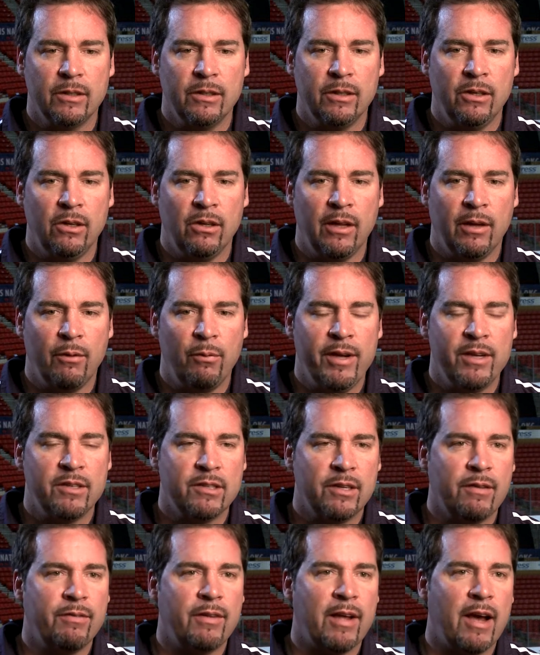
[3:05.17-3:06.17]
you know, like we
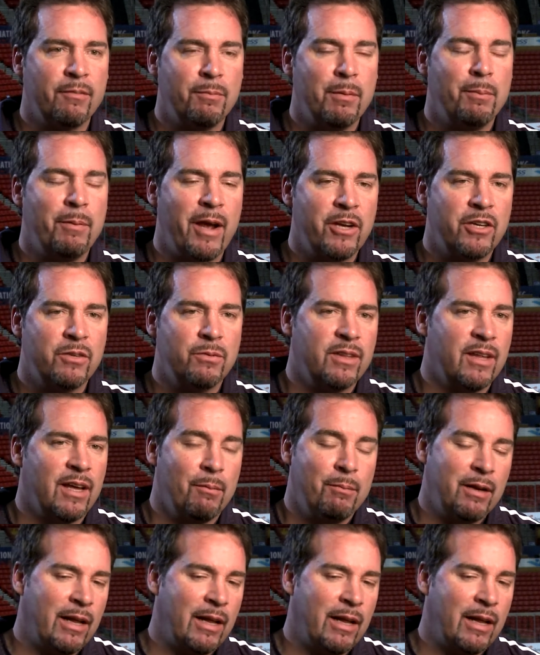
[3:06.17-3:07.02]
just have to be patient with that.